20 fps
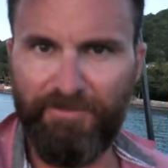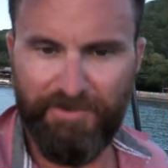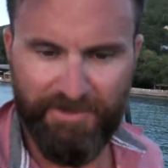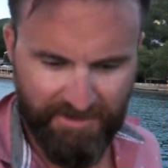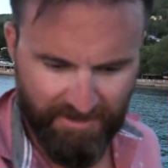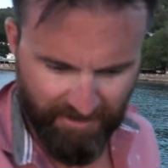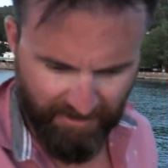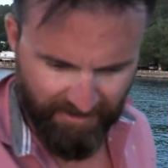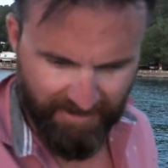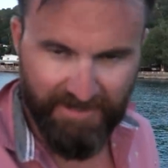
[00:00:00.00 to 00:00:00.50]

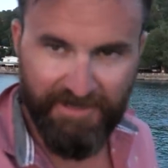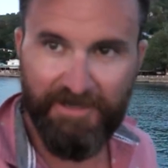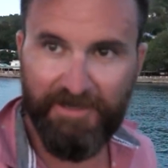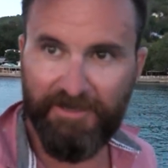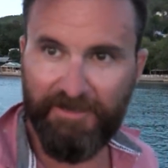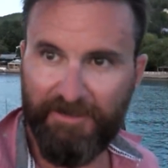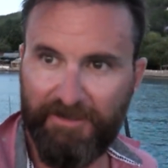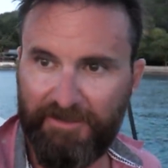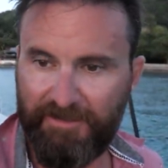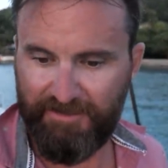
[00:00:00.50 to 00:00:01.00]
We are
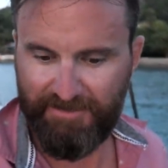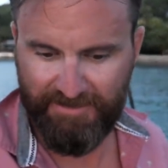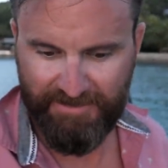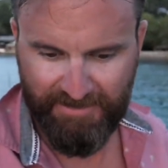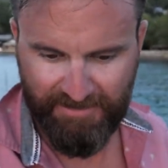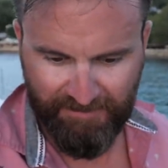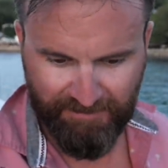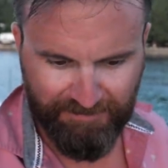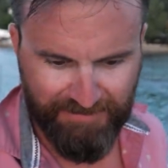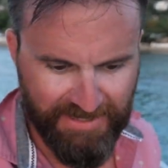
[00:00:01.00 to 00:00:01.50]
here
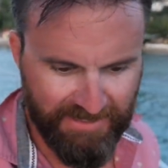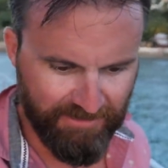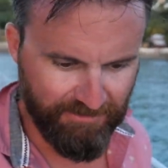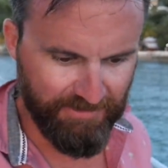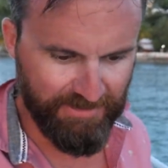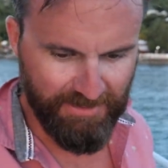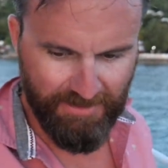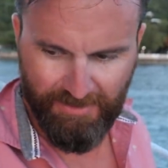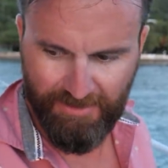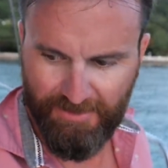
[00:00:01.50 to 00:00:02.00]
in
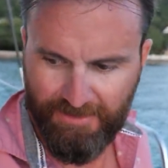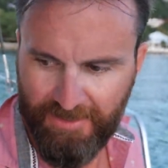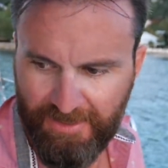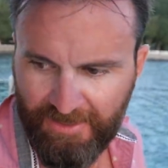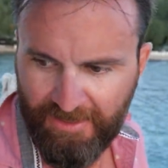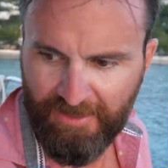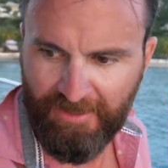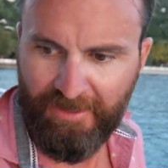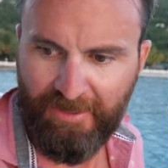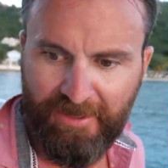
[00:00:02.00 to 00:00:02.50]
Bequia.
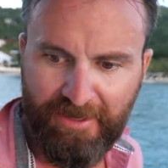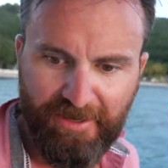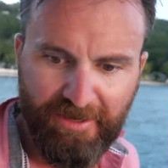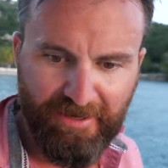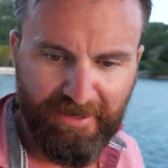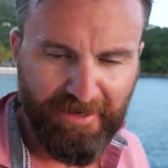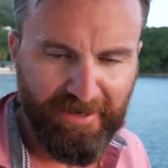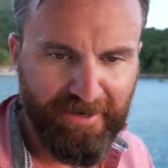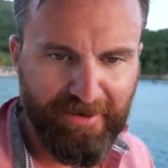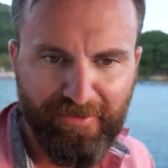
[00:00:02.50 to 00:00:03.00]

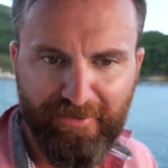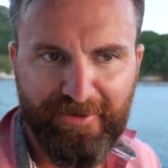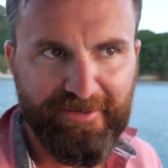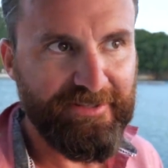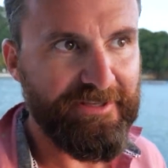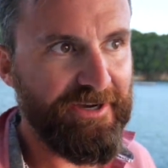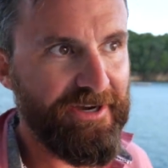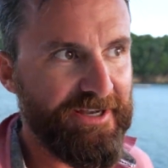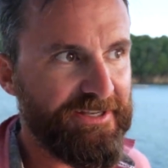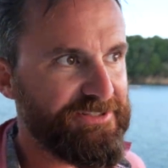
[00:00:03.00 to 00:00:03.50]
Uh, what are
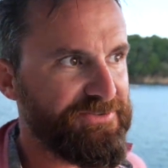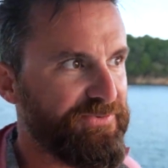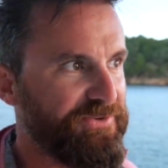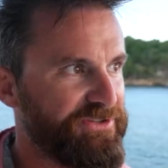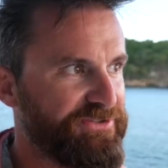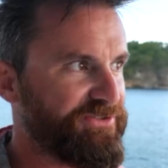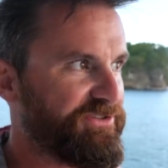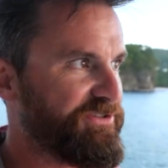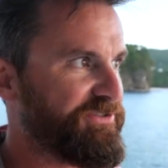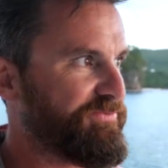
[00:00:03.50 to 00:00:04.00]
the odds?
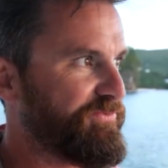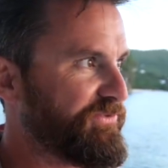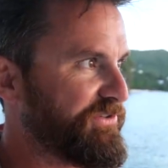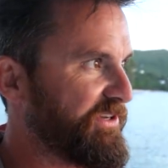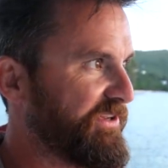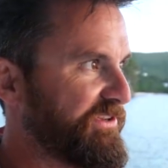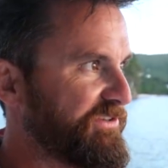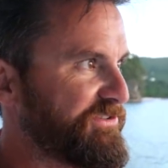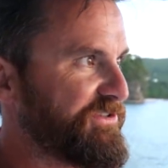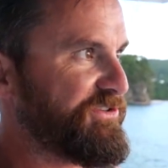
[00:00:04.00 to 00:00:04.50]
It's just
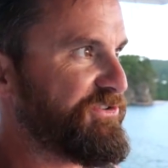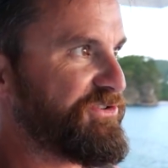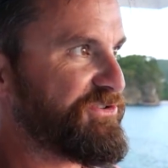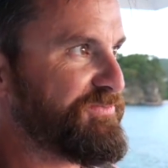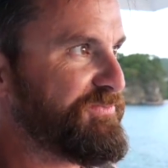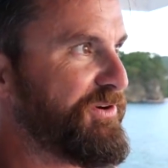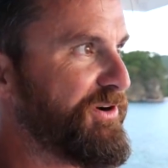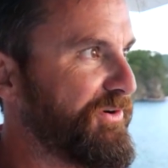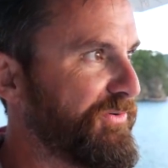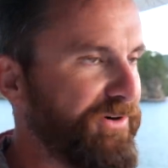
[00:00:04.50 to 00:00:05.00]
sailing such a
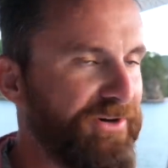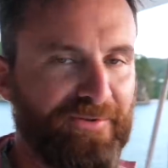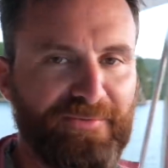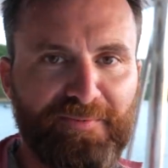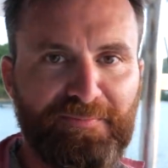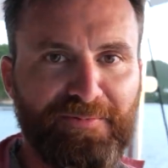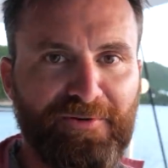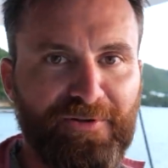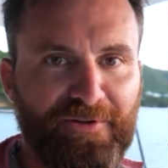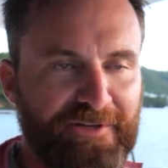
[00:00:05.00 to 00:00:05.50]
small world.
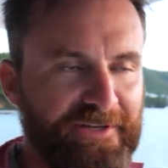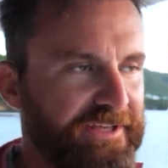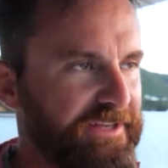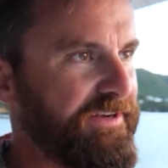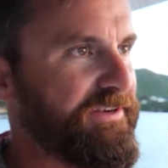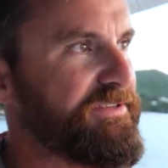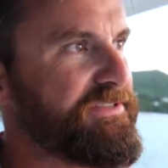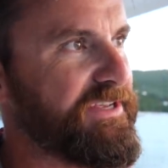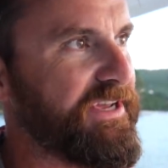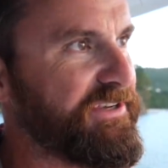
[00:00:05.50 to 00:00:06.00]
We're pulling in
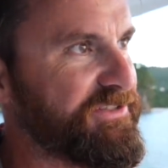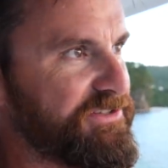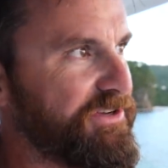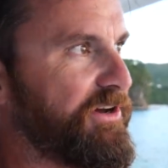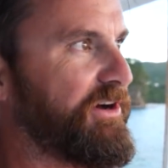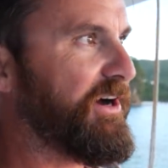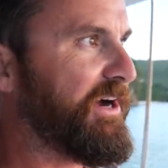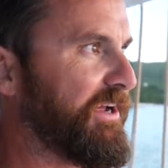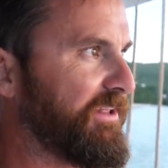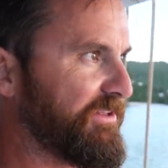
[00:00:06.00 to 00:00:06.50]
as I
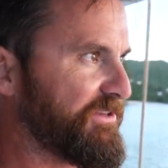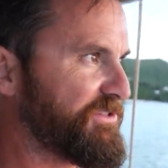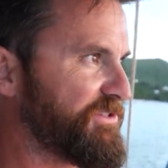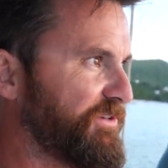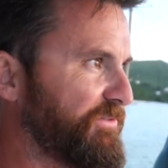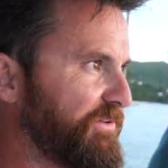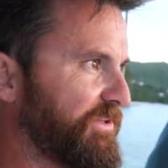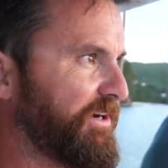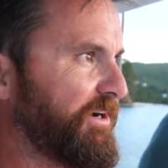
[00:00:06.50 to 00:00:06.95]
saw Hylas over